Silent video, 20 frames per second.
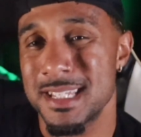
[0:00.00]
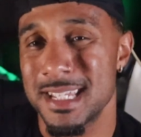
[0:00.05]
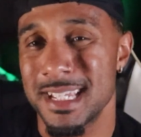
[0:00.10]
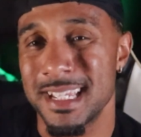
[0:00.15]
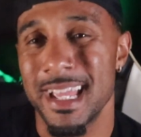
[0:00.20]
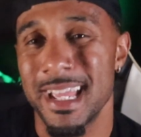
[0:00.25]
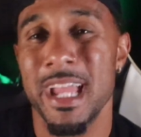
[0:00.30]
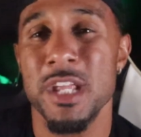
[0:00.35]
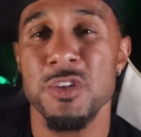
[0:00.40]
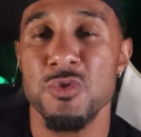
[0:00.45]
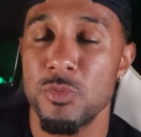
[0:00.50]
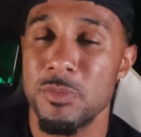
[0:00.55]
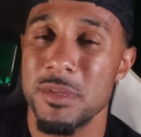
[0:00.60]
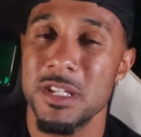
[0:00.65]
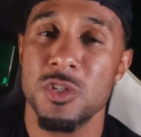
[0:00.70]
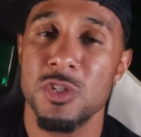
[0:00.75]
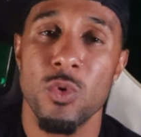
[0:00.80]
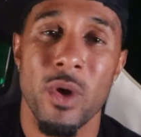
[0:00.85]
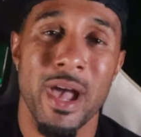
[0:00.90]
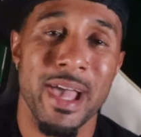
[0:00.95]
engage with me
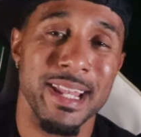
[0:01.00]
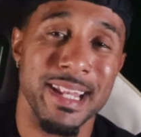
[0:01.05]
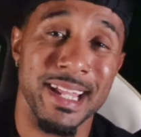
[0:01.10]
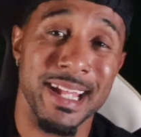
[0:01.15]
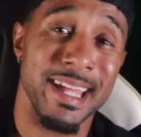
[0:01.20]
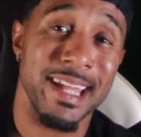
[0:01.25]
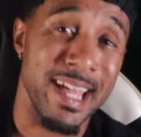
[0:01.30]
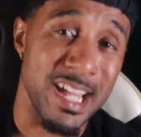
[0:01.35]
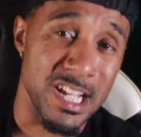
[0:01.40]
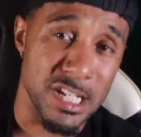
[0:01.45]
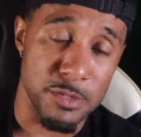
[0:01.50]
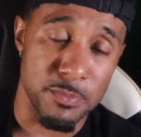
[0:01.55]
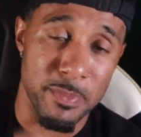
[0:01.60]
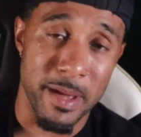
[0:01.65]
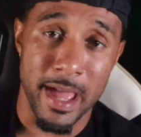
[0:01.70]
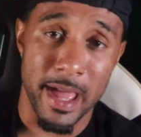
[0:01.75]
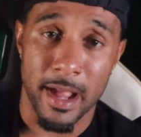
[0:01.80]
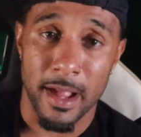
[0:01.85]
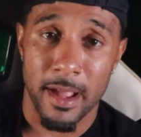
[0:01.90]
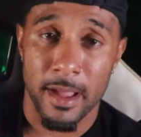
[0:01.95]
so I can engage
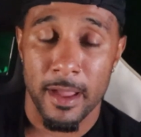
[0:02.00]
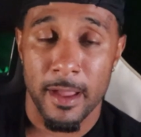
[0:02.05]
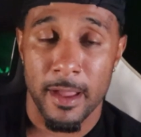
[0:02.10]
back.